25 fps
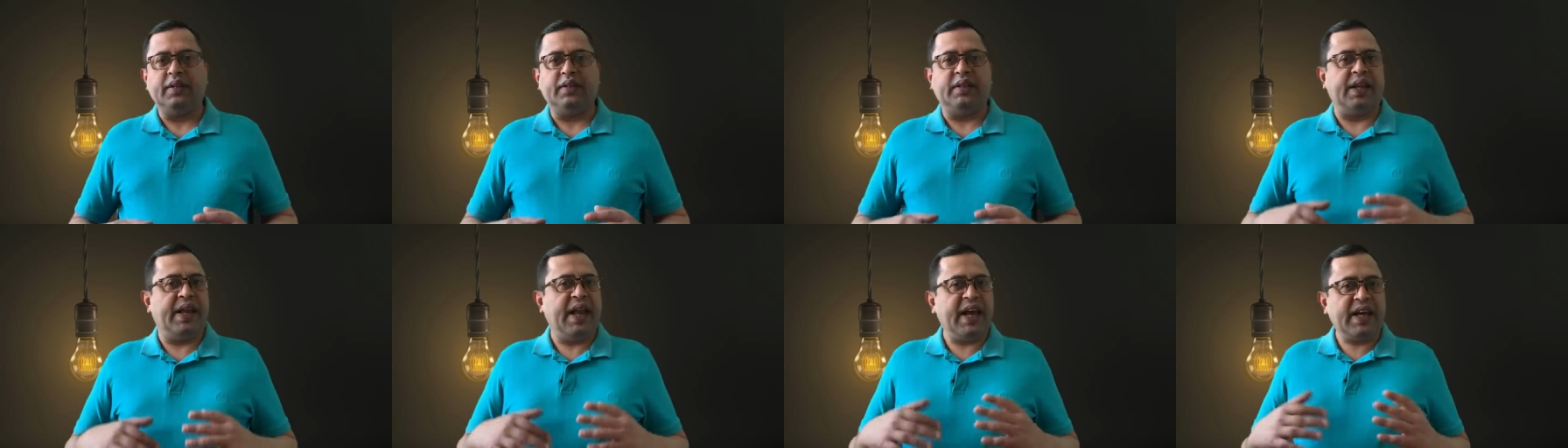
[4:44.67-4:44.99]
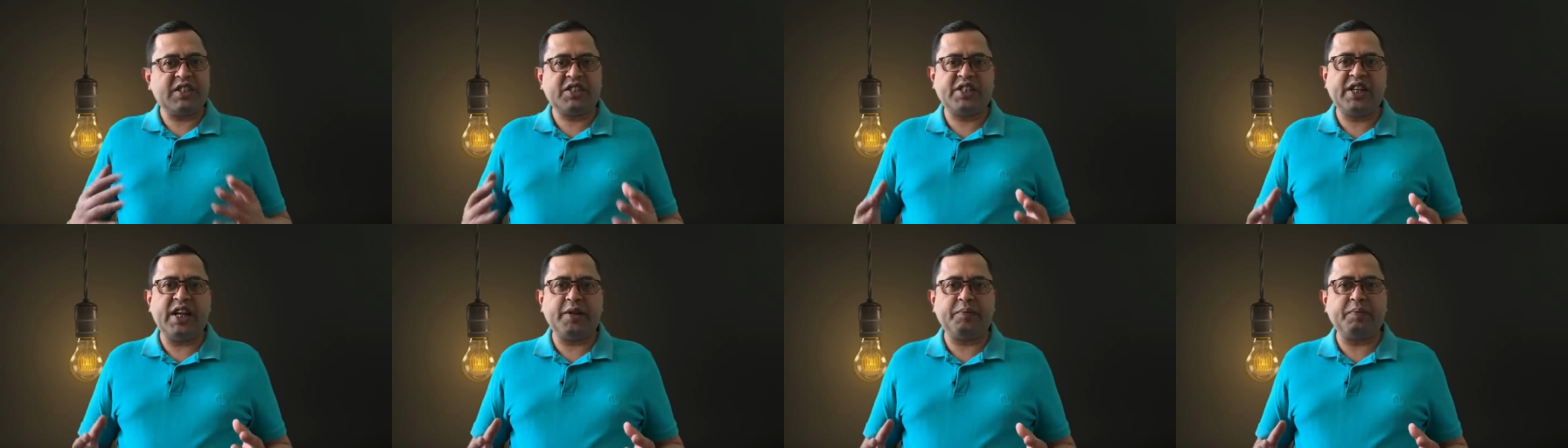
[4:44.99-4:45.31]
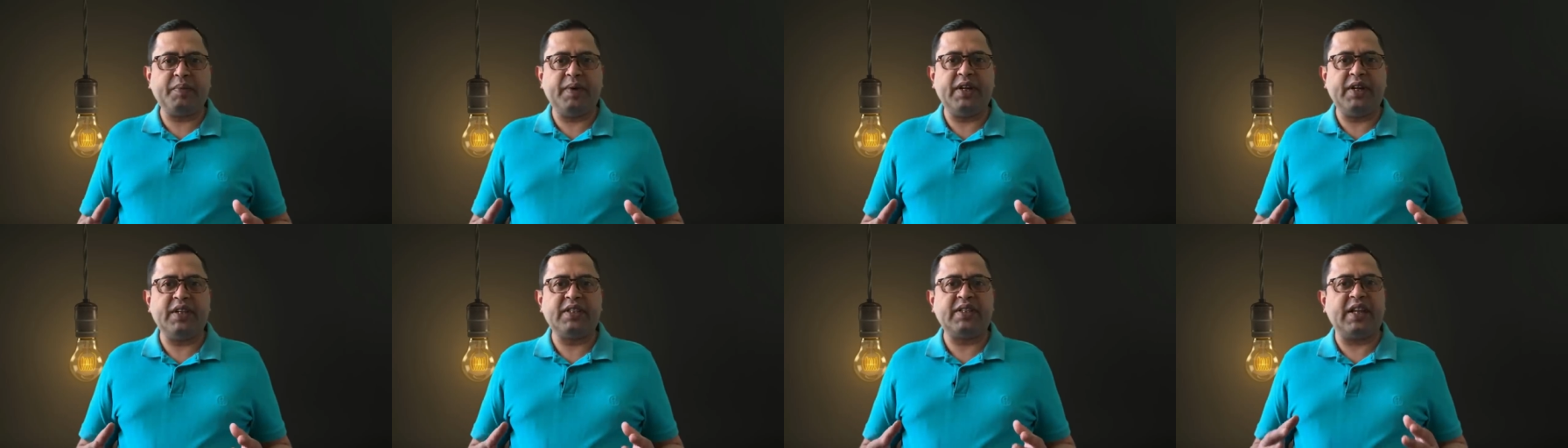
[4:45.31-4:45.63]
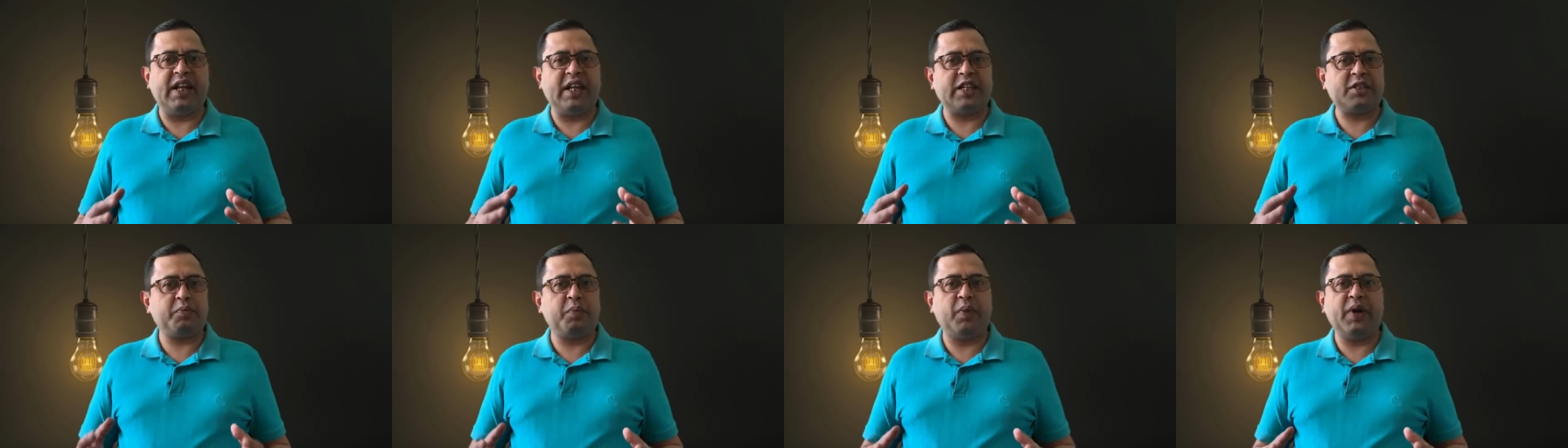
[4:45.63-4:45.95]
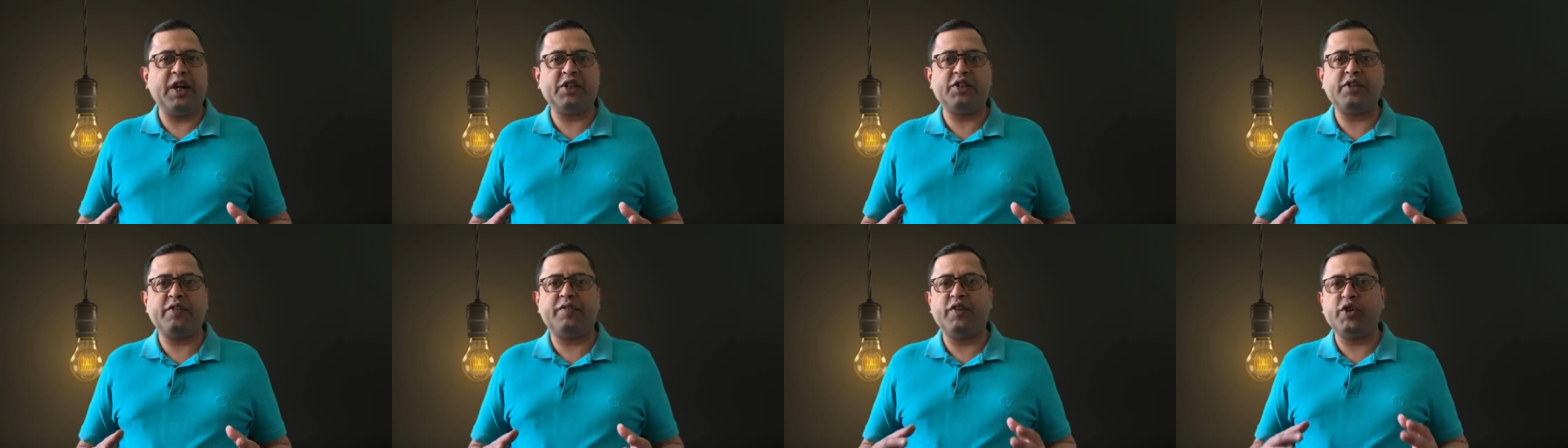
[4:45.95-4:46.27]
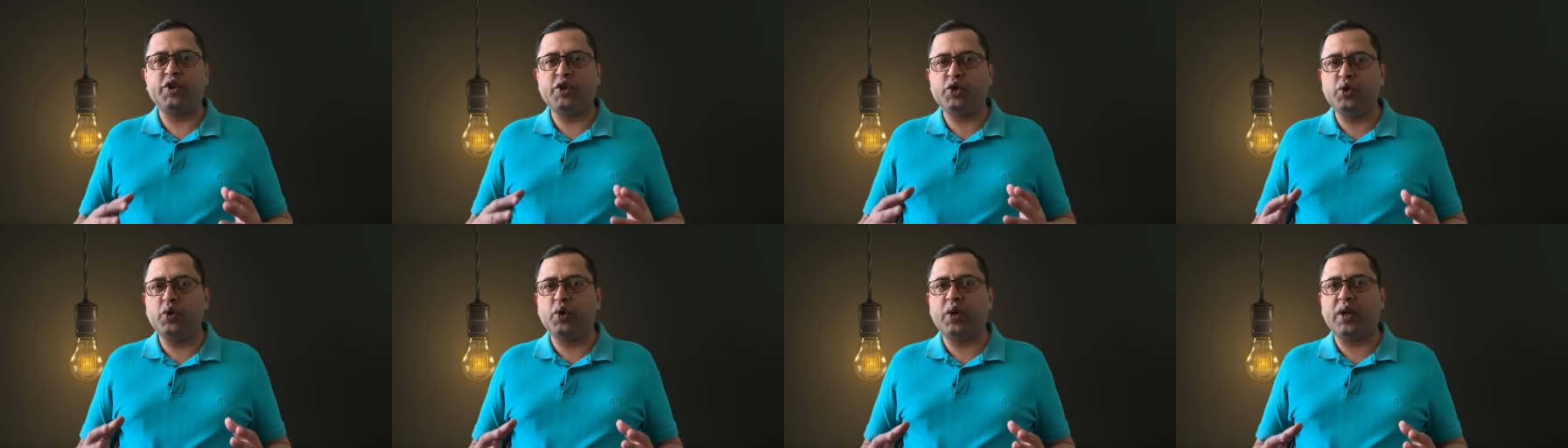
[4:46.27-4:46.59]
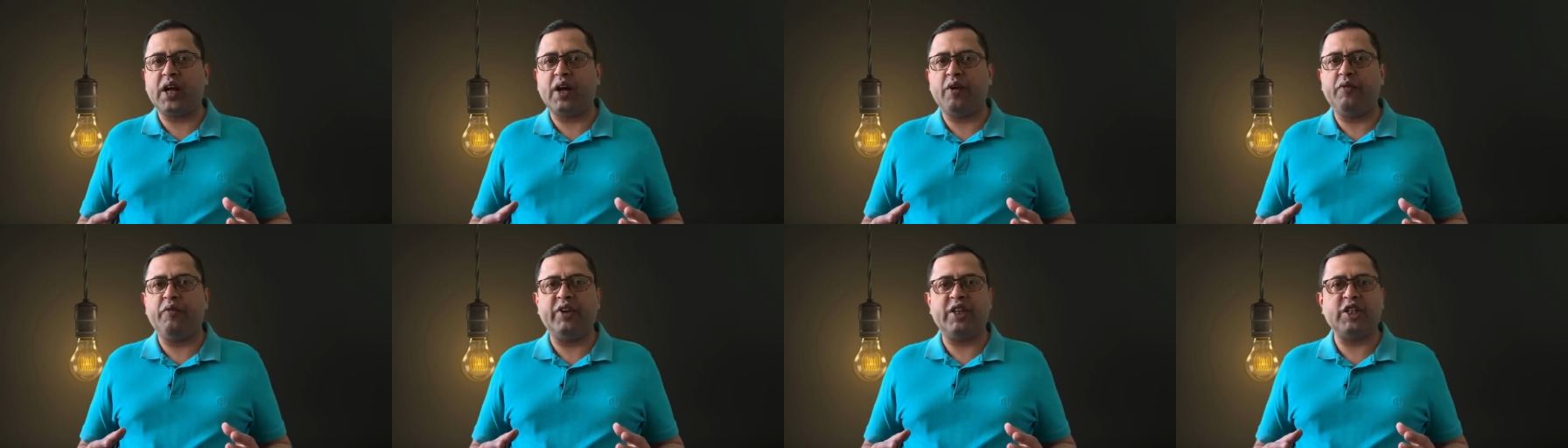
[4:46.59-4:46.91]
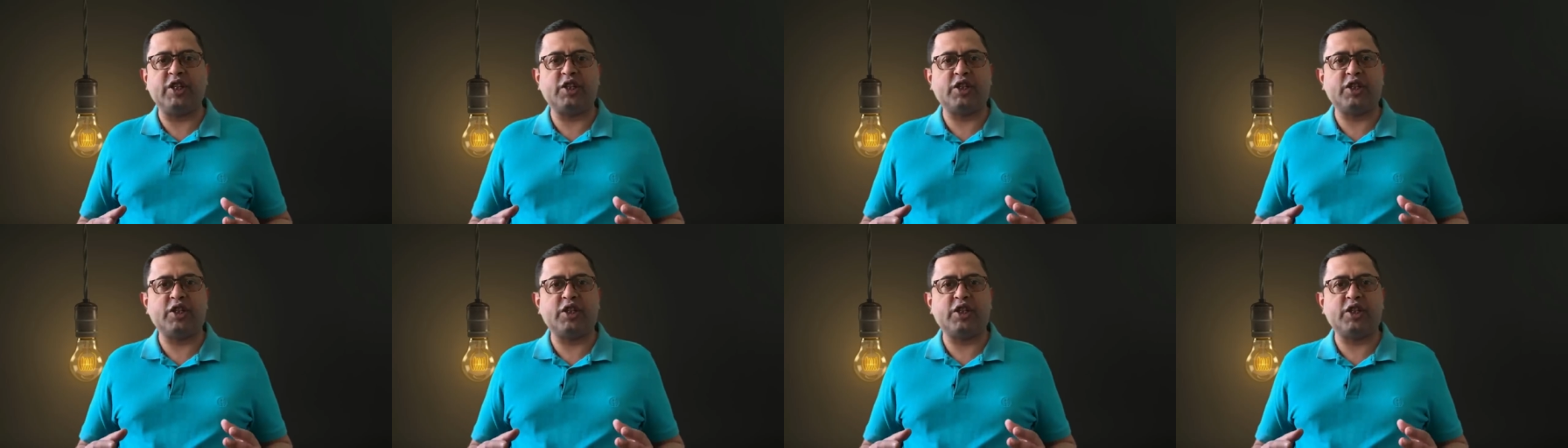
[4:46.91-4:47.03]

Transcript: The next statement is an explanation of the Shukra, which